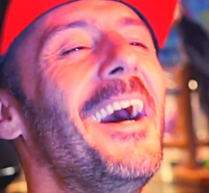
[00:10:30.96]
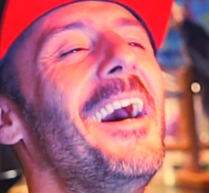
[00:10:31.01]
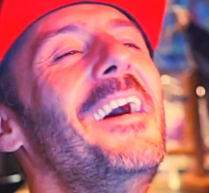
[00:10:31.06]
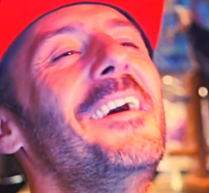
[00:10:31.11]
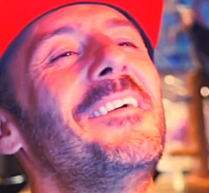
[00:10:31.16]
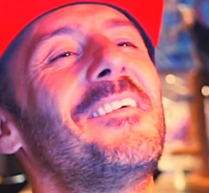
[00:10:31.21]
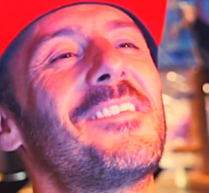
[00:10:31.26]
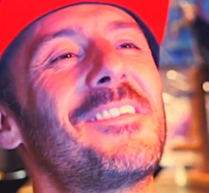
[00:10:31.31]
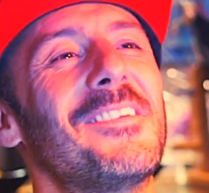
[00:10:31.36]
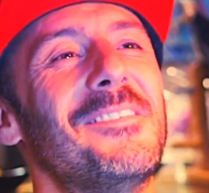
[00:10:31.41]

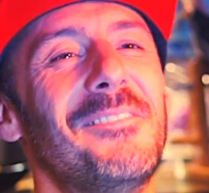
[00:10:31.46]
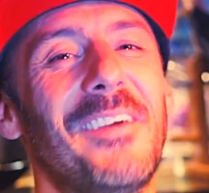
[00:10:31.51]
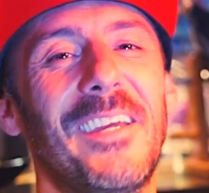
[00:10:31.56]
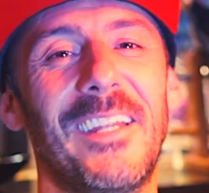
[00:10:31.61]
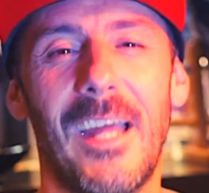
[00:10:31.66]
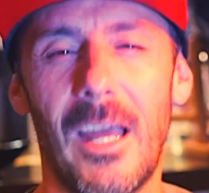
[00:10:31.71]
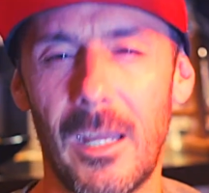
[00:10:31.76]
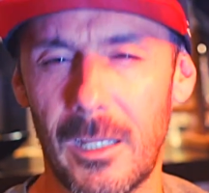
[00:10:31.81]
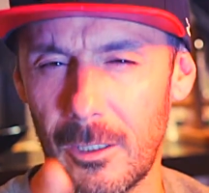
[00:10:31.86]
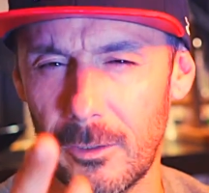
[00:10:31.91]
It was
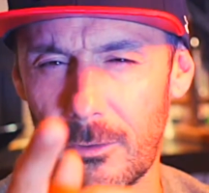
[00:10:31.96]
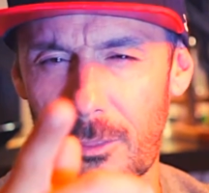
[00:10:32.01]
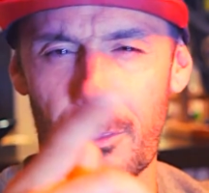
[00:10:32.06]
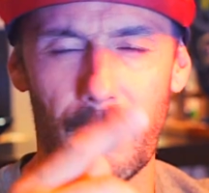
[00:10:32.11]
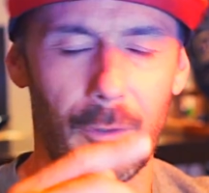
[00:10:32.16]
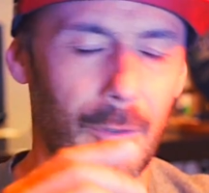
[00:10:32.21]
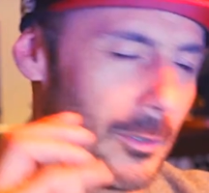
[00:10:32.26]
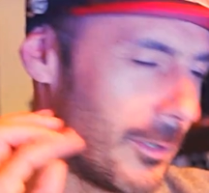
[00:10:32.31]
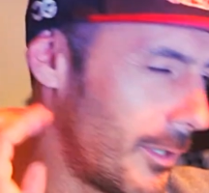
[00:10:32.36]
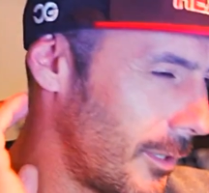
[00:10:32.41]
amazing. I got
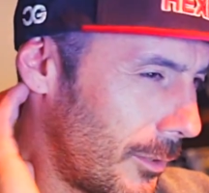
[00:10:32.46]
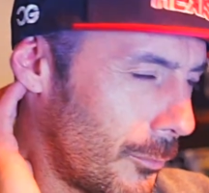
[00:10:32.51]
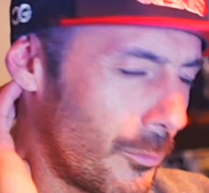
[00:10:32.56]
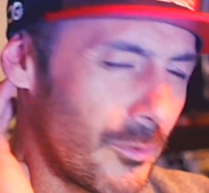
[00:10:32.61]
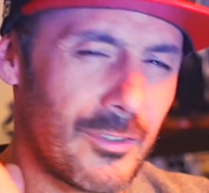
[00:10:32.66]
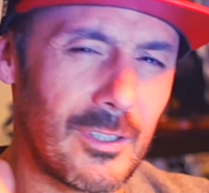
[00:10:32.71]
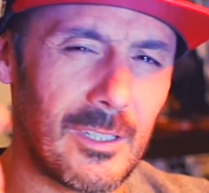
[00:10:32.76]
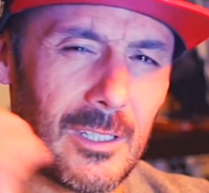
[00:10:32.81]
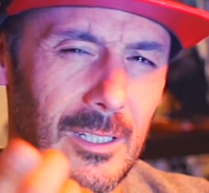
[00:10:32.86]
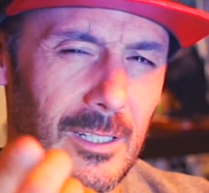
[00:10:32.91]
third. It
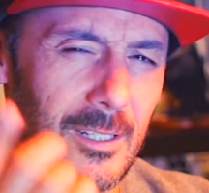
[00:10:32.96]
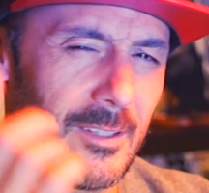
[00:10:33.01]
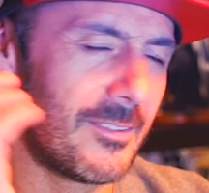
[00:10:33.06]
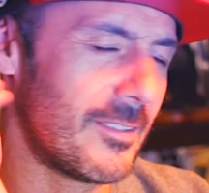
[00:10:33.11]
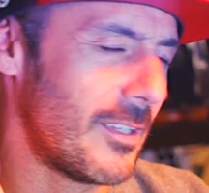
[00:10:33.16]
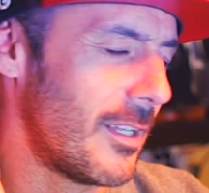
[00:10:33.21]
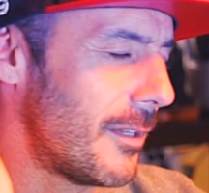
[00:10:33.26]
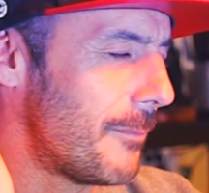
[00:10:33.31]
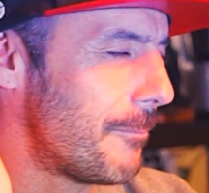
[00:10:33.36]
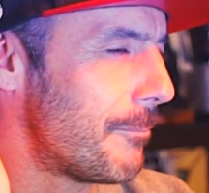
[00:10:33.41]
was in
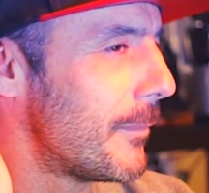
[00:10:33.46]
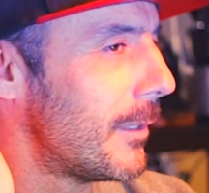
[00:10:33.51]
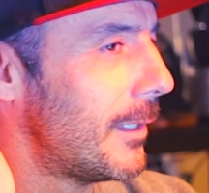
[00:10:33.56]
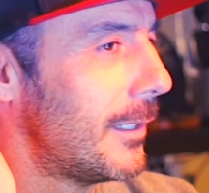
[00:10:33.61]
Lezin.